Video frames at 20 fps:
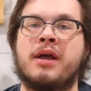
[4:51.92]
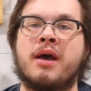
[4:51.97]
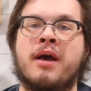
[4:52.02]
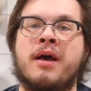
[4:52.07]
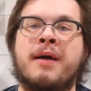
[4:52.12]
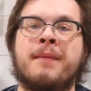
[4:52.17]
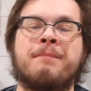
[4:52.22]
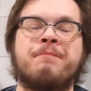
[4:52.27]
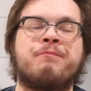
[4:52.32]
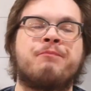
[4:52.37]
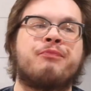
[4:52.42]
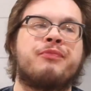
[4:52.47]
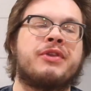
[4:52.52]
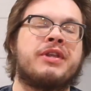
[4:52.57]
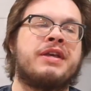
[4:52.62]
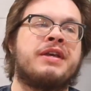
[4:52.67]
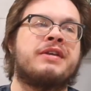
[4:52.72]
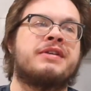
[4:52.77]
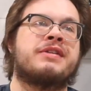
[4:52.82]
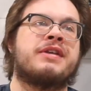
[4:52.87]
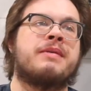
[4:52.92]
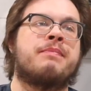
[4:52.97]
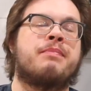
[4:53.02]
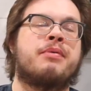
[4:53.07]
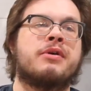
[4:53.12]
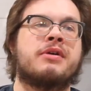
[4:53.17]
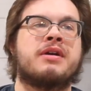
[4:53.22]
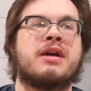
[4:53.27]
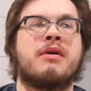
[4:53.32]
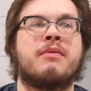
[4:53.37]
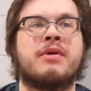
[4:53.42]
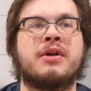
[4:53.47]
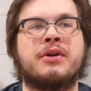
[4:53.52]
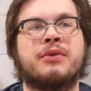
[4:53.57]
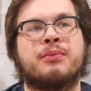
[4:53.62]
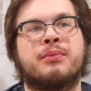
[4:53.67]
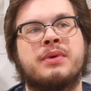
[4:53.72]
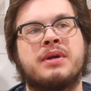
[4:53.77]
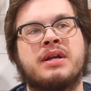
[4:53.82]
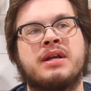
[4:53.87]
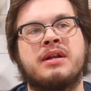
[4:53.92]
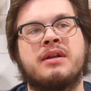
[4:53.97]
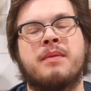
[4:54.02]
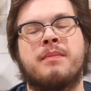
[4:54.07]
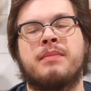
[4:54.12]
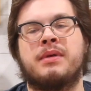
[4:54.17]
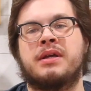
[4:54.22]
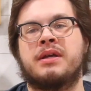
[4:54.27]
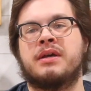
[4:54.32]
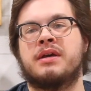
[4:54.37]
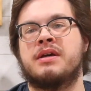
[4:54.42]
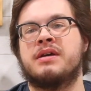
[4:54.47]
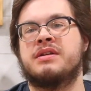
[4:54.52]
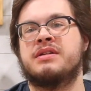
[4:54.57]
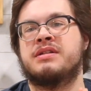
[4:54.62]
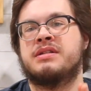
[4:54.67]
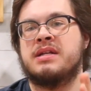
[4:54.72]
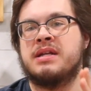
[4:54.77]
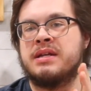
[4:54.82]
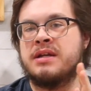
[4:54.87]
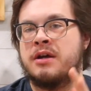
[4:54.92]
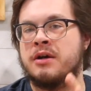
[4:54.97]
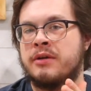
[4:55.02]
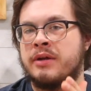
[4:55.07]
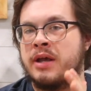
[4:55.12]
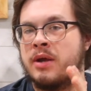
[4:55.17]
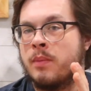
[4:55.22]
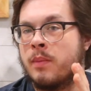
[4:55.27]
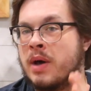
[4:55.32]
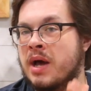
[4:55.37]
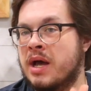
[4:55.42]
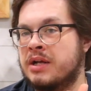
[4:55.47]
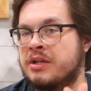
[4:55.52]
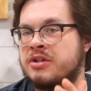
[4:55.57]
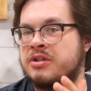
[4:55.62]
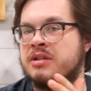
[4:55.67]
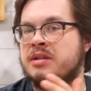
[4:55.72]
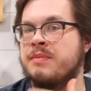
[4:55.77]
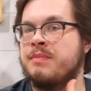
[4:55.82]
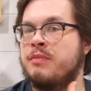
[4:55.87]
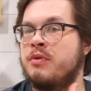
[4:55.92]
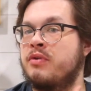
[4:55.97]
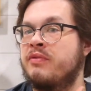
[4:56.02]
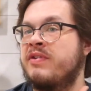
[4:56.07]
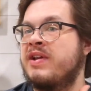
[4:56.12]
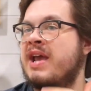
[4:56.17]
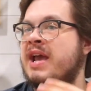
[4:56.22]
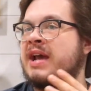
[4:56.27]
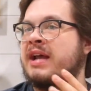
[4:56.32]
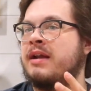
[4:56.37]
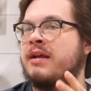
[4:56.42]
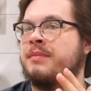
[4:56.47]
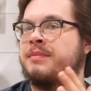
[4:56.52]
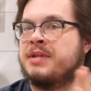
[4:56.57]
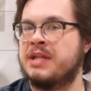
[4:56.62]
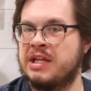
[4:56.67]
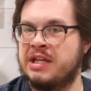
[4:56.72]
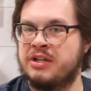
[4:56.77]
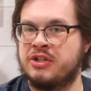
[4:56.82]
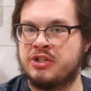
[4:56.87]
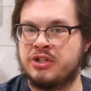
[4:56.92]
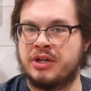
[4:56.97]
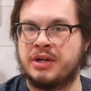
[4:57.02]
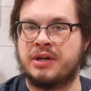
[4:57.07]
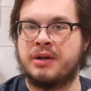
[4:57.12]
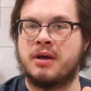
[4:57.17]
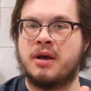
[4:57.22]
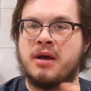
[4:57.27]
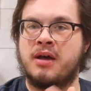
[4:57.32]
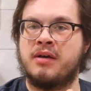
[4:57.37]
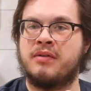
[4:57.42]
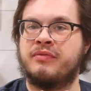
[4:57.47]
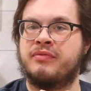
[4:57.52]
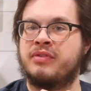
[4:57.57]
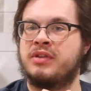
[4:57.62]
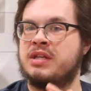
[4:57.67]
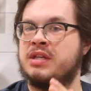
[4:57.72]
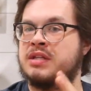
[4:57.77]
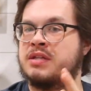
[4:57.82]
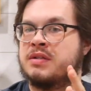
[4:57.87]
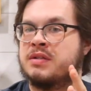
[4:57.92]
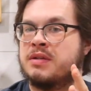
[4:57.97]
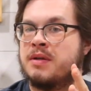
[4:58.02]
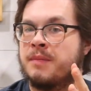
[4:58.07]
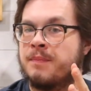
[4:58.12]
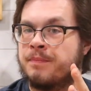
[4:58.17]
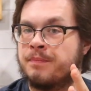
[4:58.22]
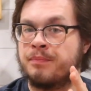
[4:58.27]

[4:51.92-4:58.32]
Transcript: up is a book I want to read because Danielle and I watched the movie adaptation of this